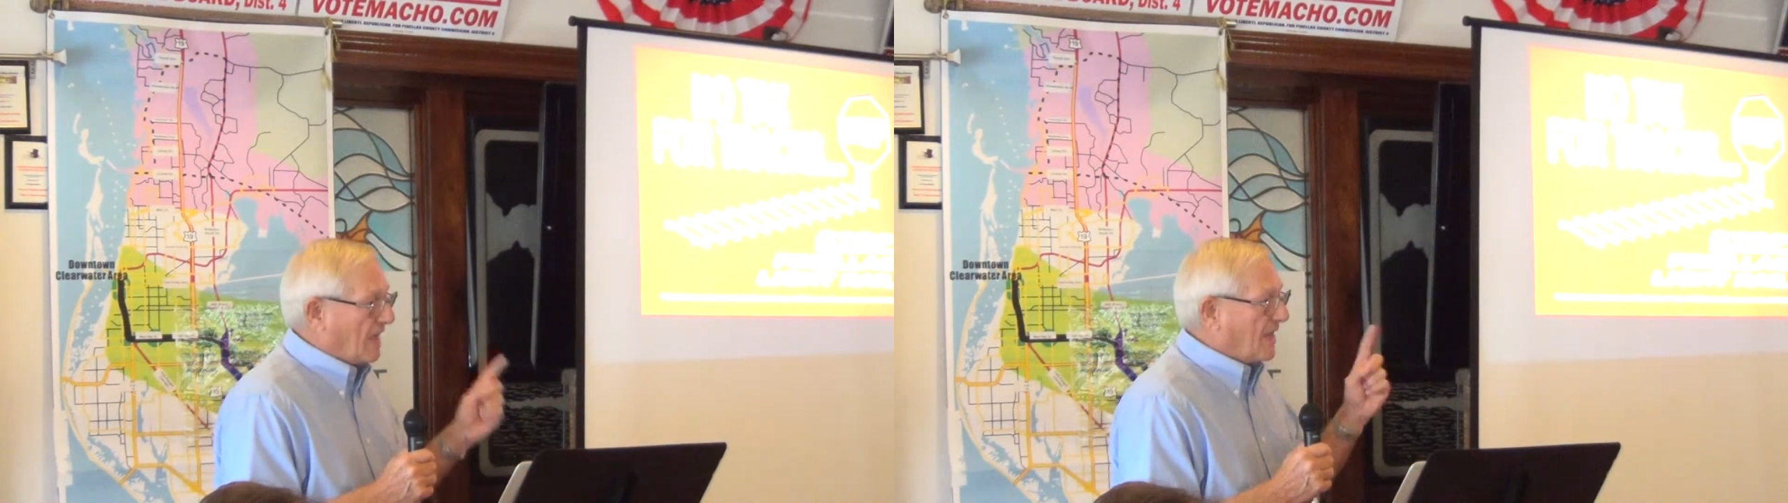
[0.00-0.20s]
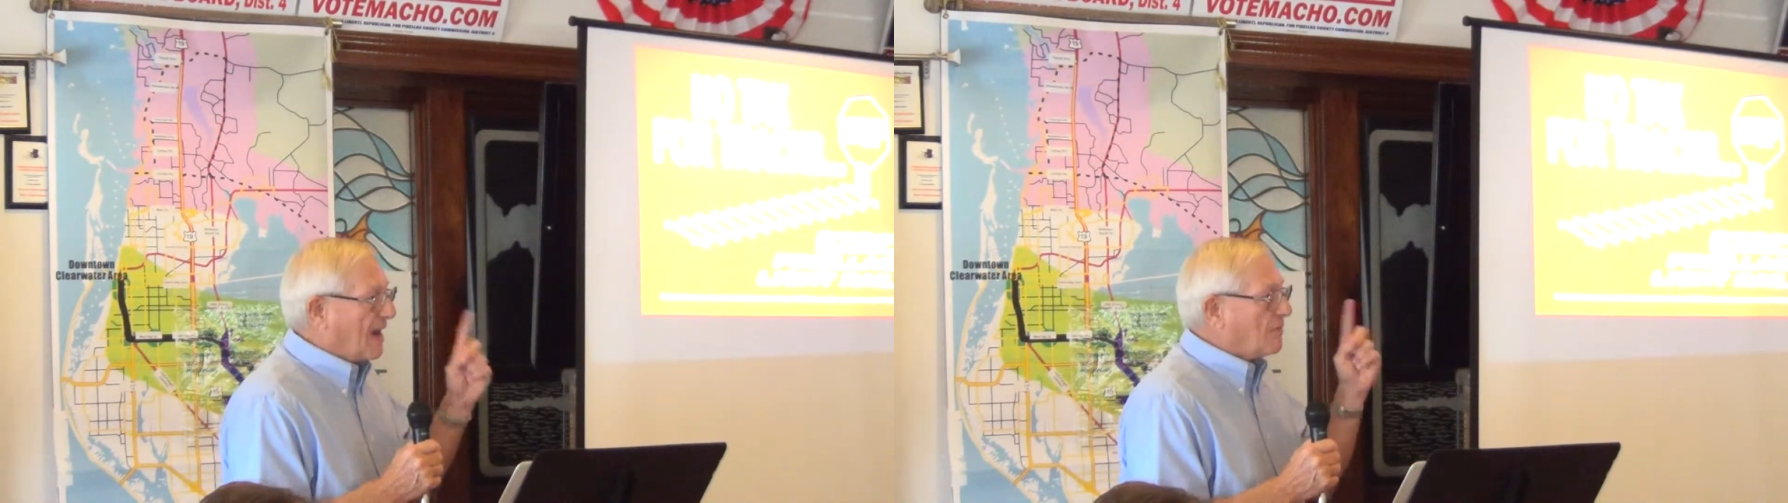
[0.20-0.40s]

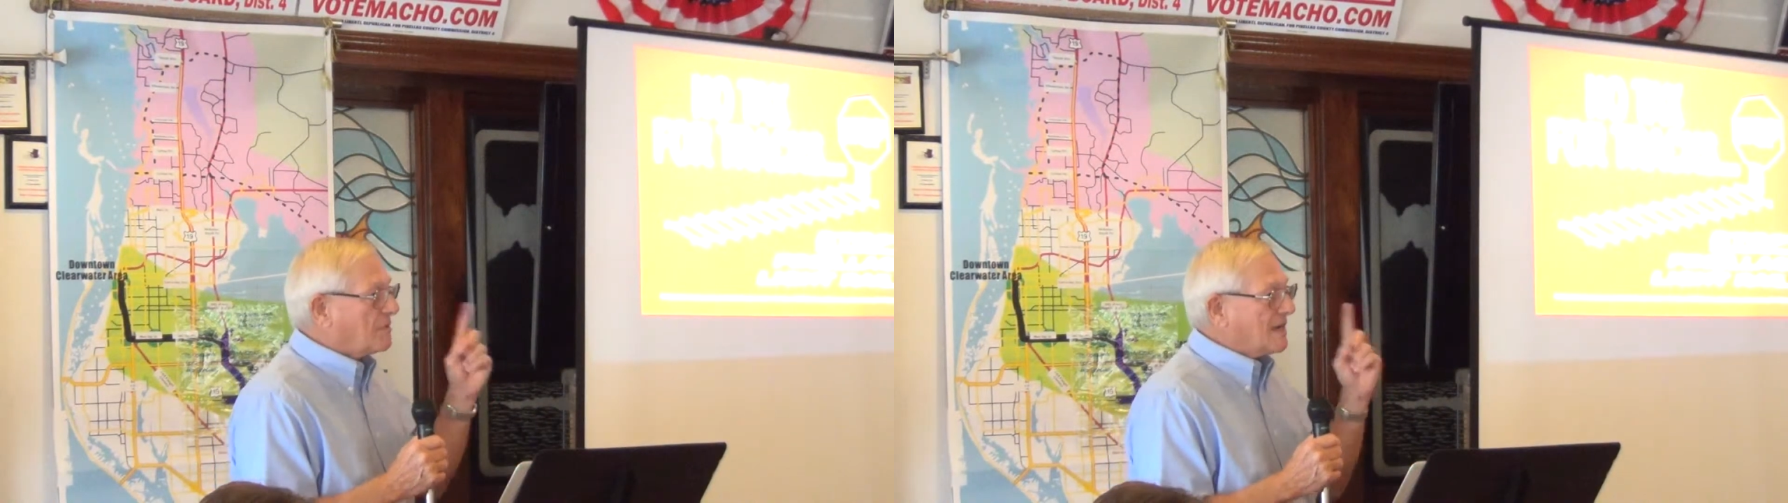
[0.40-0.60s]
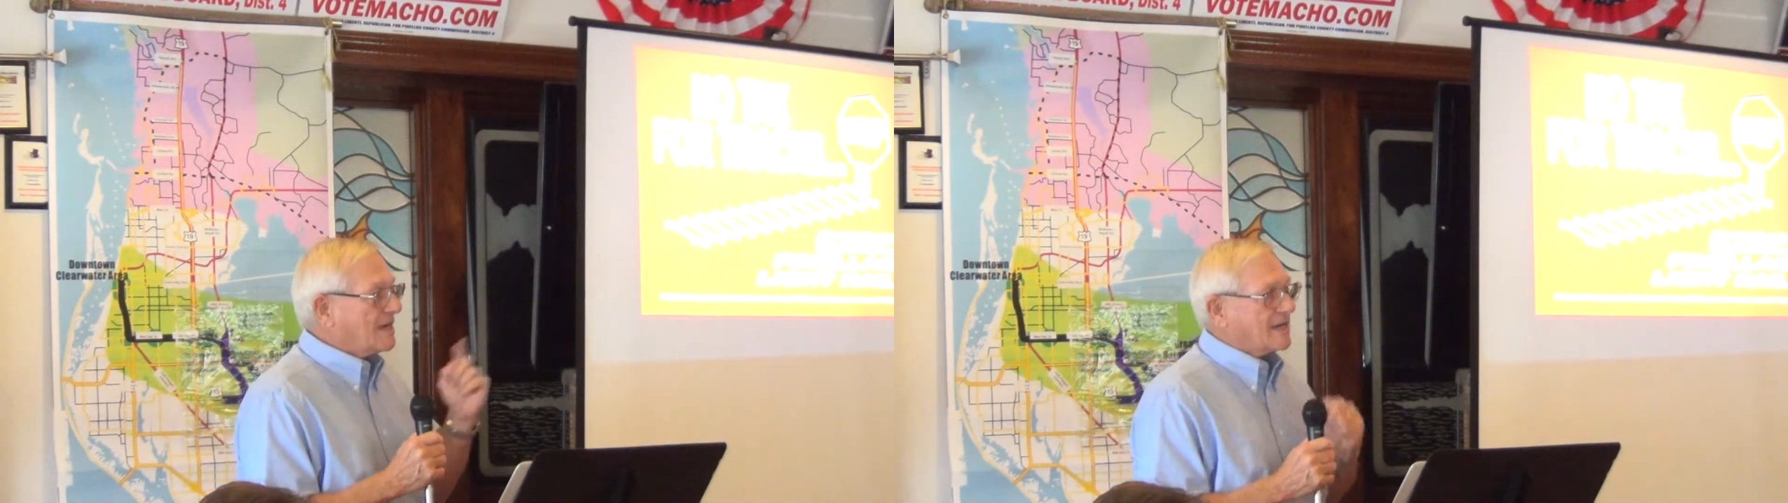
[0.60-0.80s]
That
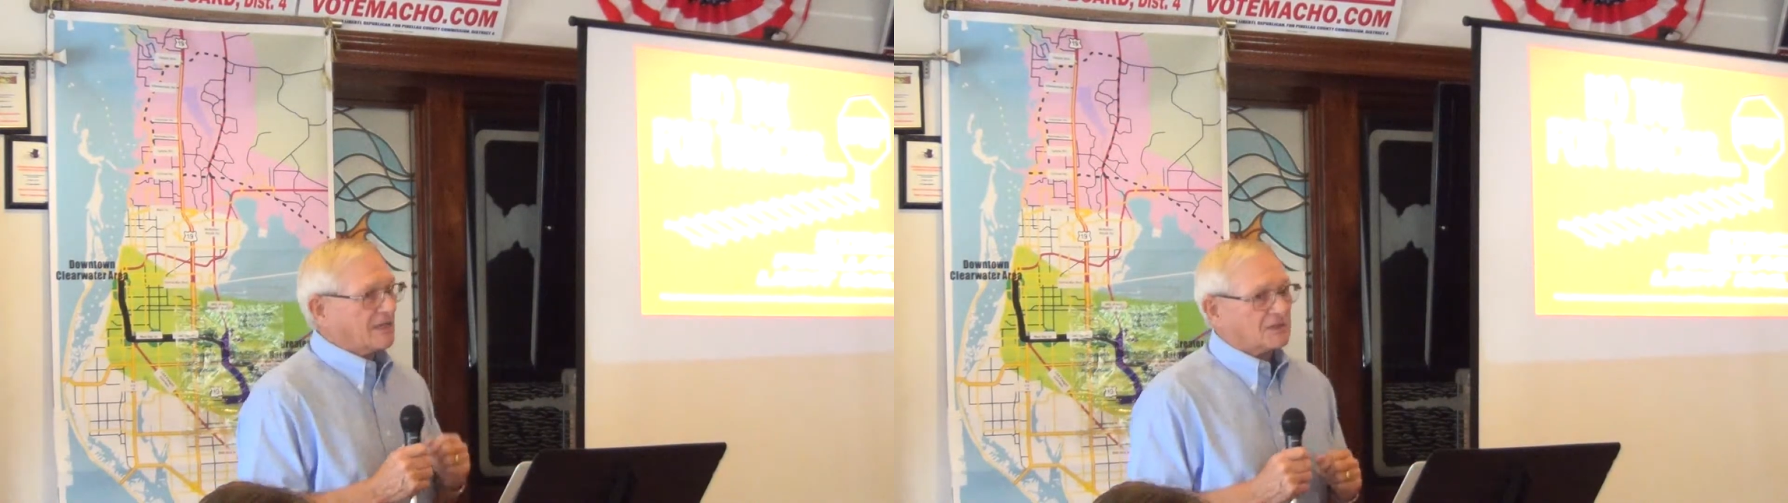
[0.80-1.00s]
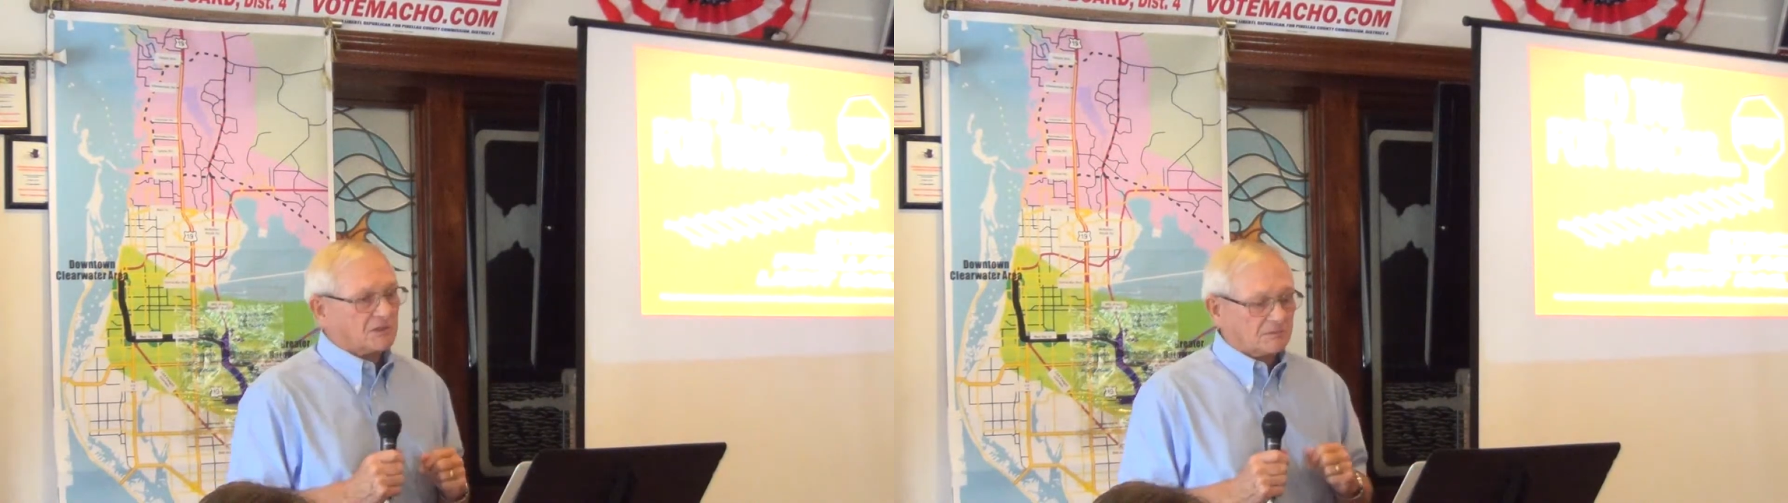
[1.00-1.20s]
would mean
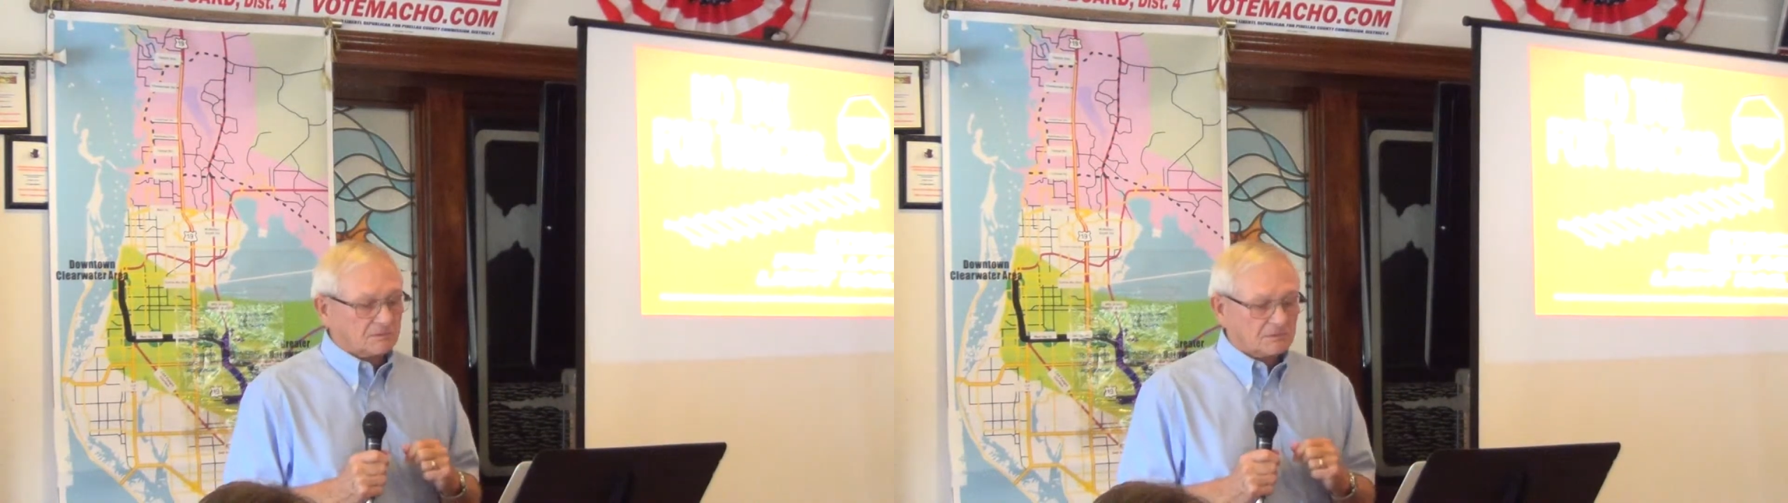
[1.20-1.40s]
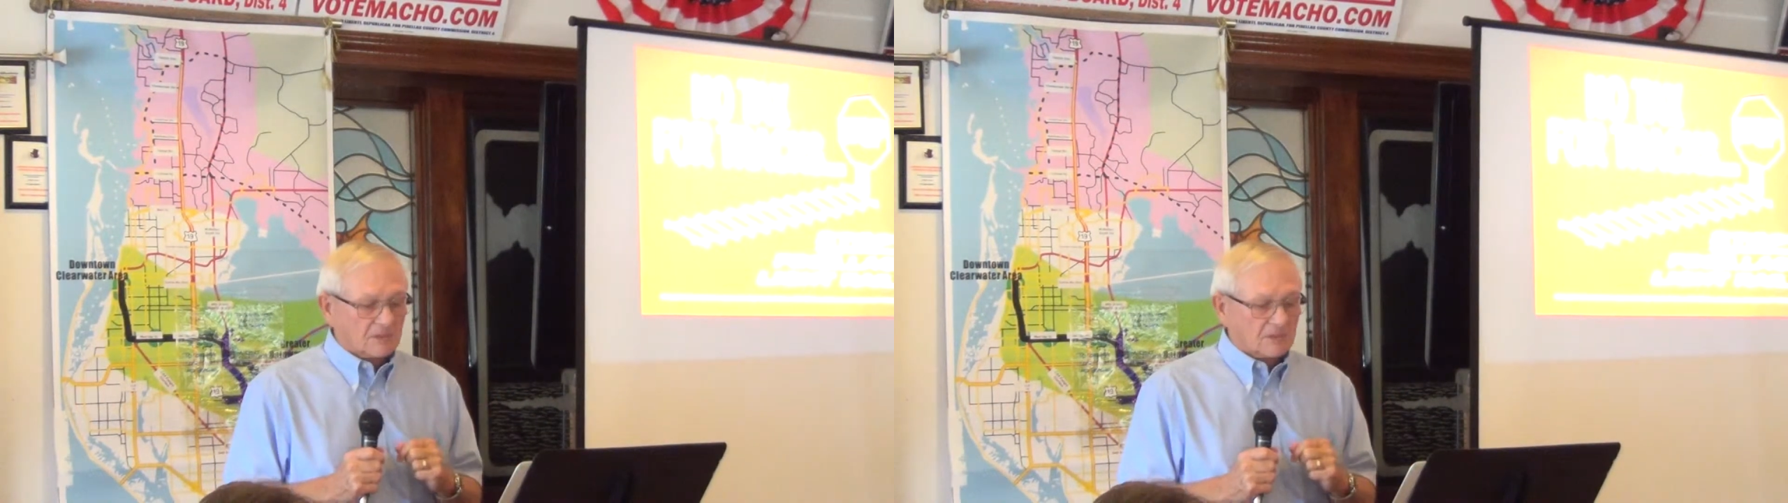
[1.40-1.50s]
this.